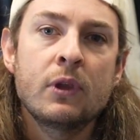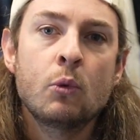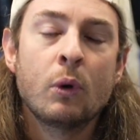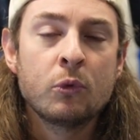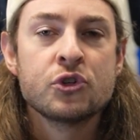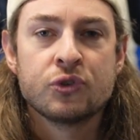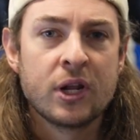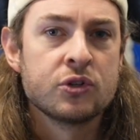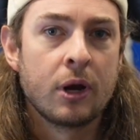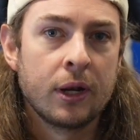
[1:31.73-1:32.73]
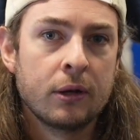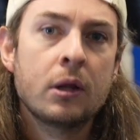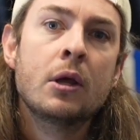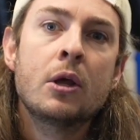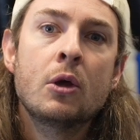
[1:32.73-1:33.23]
when we're strength training,
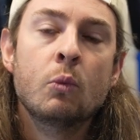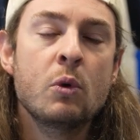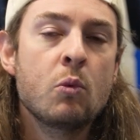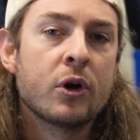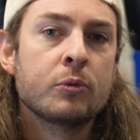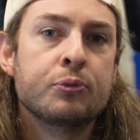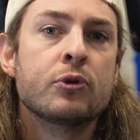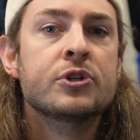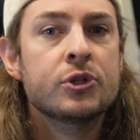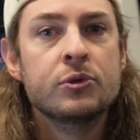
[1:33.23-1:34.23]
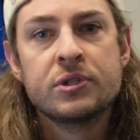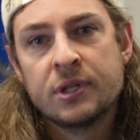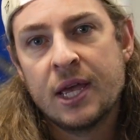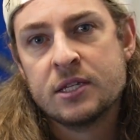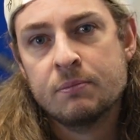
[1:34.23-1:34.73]
we want to
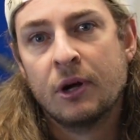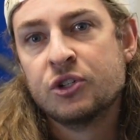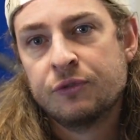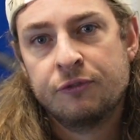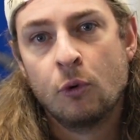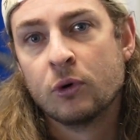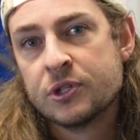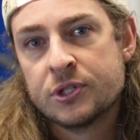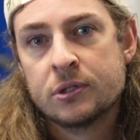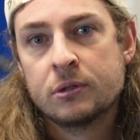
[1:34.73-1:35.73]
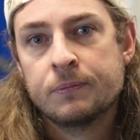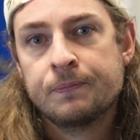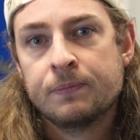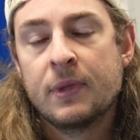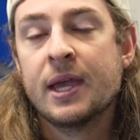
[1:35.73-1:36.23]
produce as much force
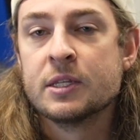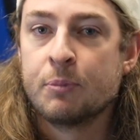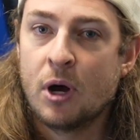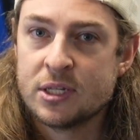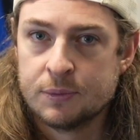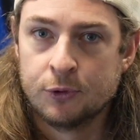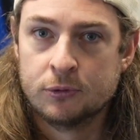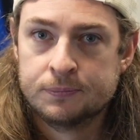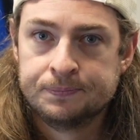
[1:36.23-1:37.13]
as possible.